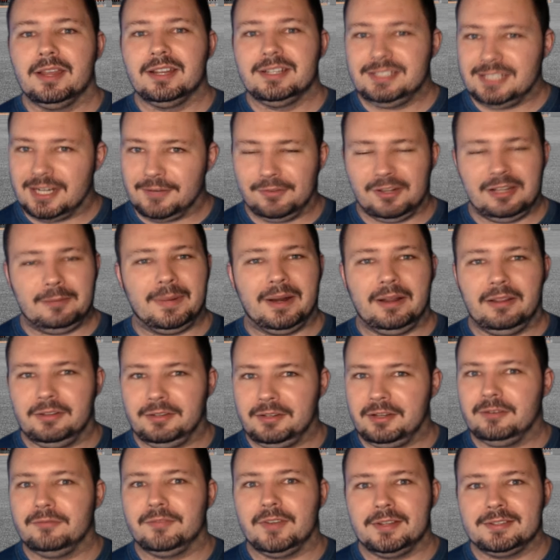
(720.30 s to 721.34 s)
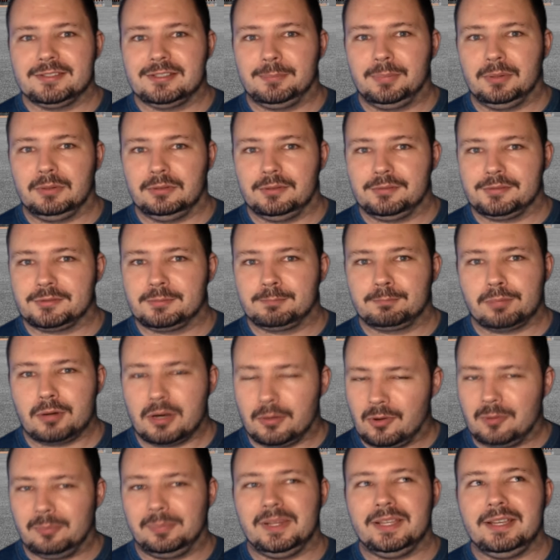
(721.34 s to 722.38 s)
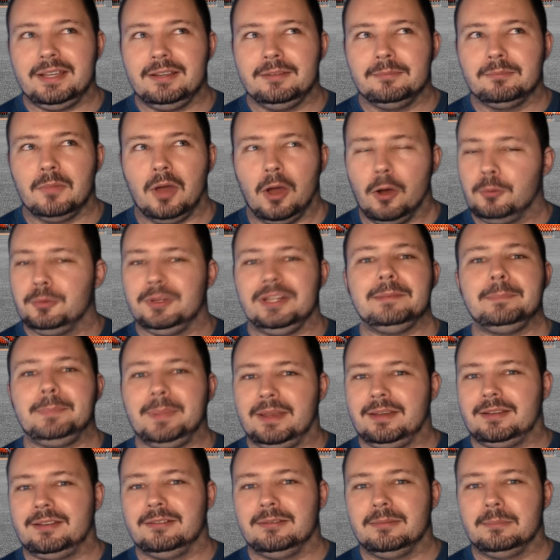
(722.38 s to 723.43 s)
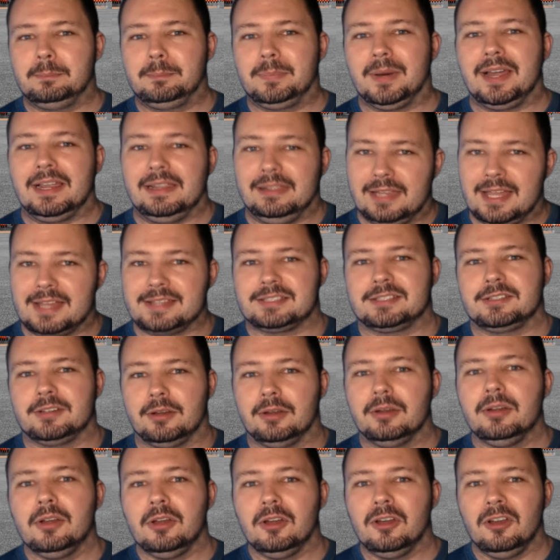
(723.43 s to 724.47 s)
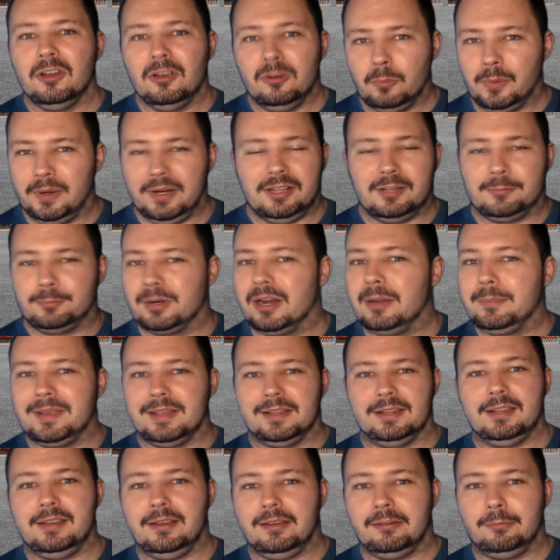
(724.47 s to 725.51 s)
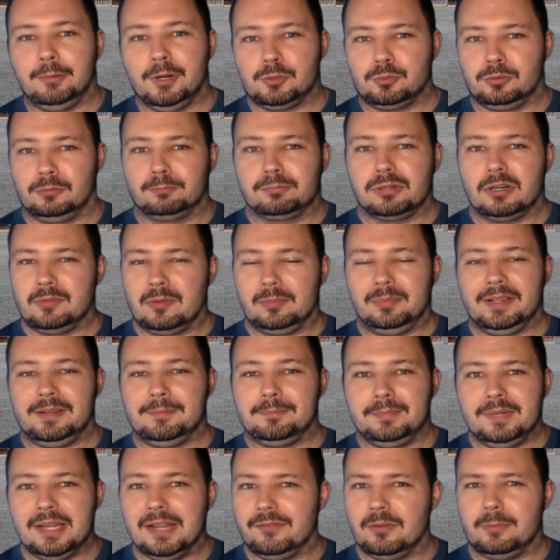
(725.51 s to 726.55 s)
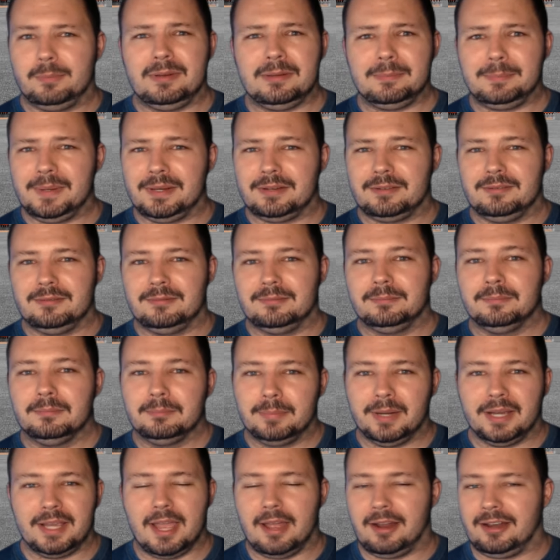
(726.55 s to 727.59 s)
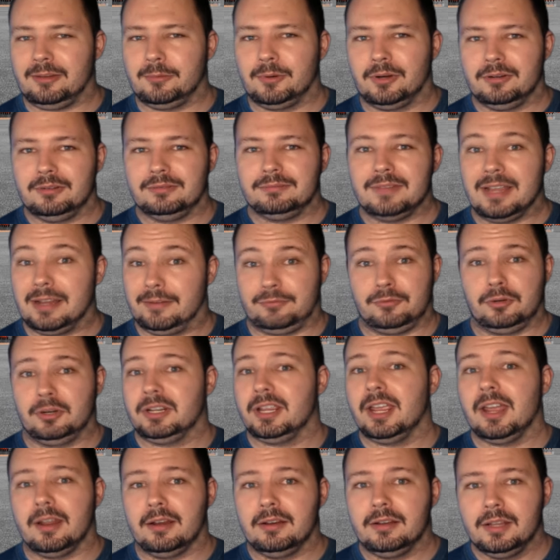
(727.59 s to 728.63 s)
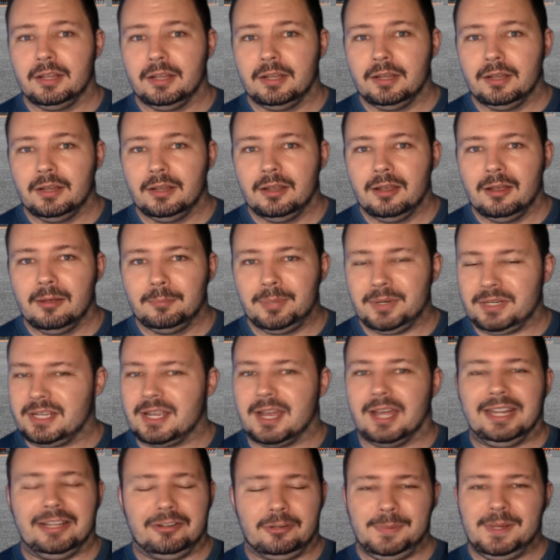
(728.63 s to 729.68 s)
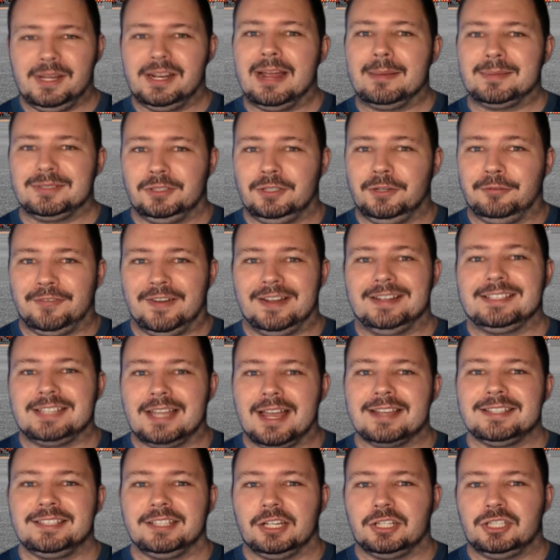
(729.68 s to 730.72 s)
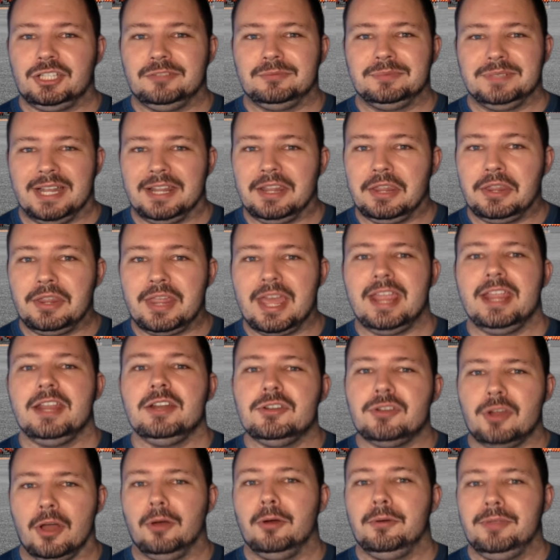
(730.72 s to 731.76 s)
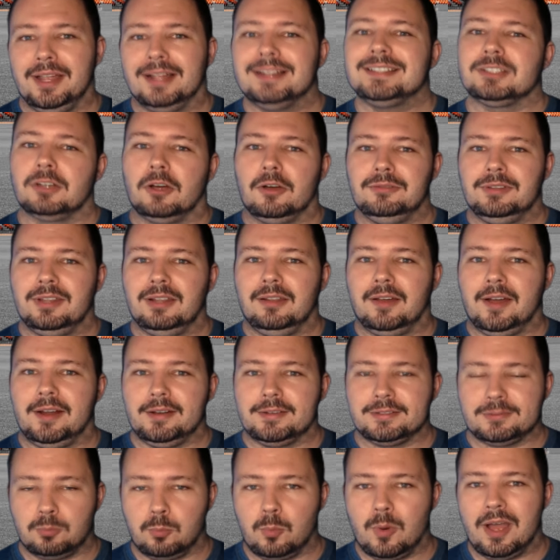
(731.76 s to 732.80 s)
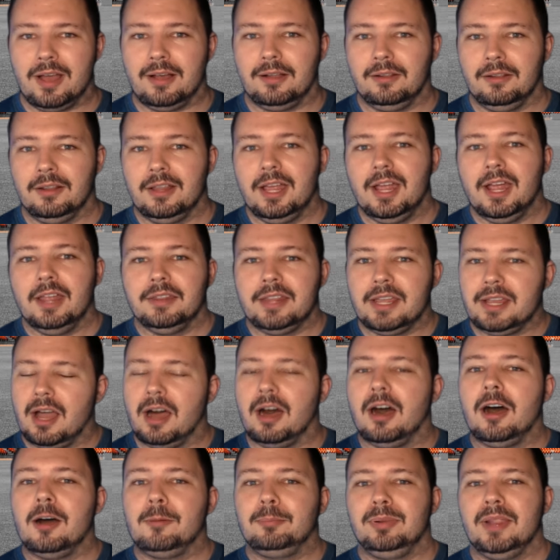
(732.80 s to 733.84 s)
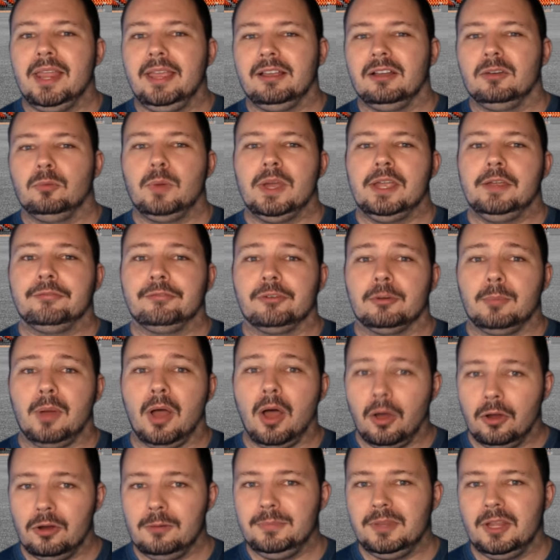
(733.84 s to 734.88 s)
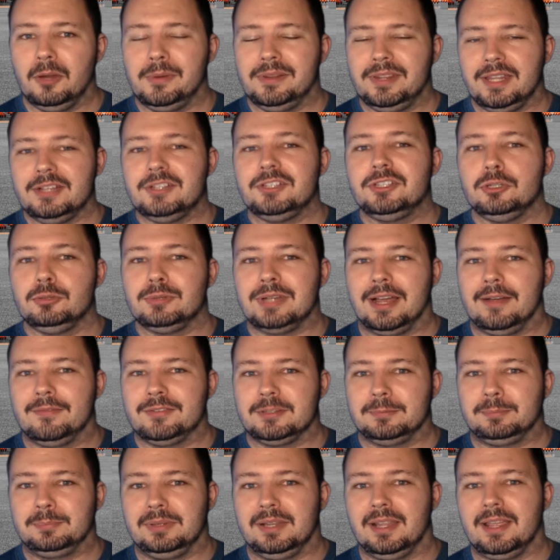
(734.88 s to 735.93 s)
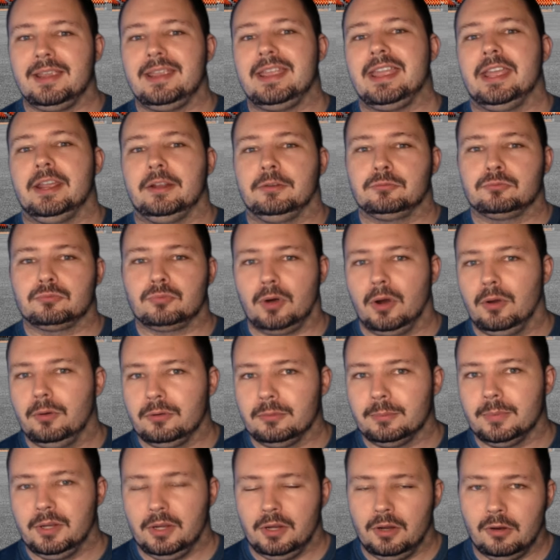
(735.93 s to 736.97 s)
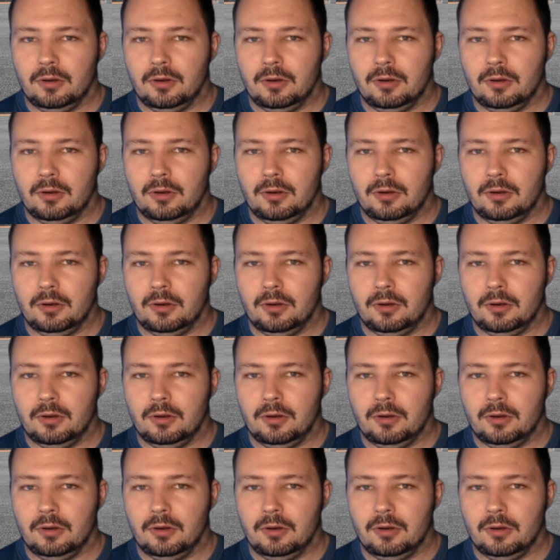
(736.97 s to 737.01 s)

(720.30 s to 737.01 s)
Definitely better than the Invincibles, probably only beaten by Leicester when in the Premier League, which will probably never be beaten by anyone ever again. But yeah, that would be an absolutely fantastic achievement, and they know that's on the line as well. They are playing away from home, though, and they do have to play in Rome.